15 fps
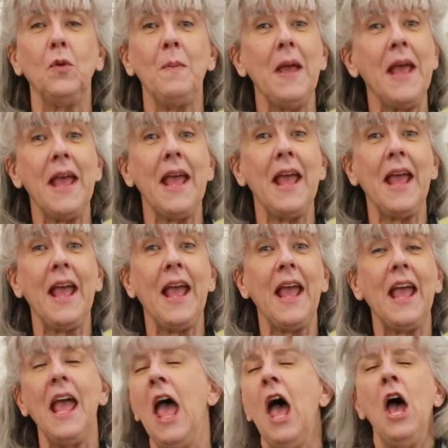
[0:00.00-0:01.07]
me
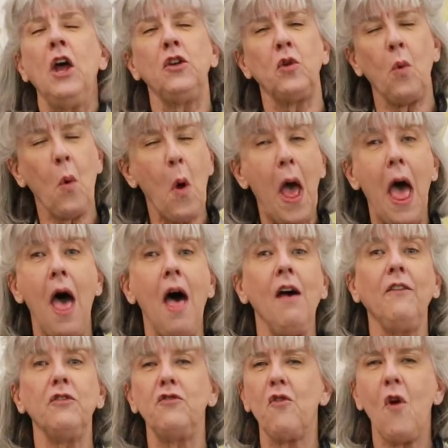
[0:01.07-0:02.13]

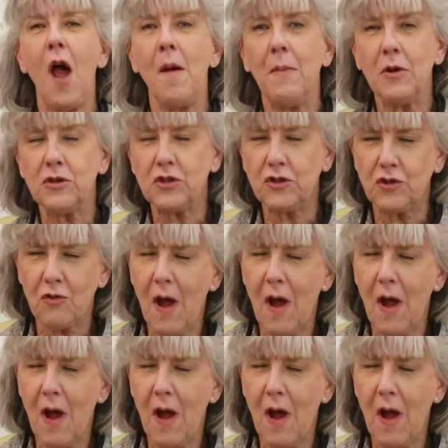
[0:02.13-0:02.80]
12 drummers